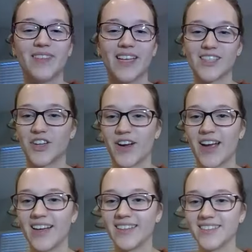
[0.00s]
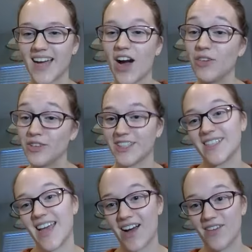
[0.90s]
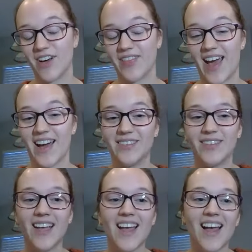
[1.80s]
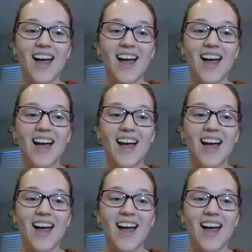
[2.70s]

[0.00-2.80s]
that's a great outlook to have on that. Um,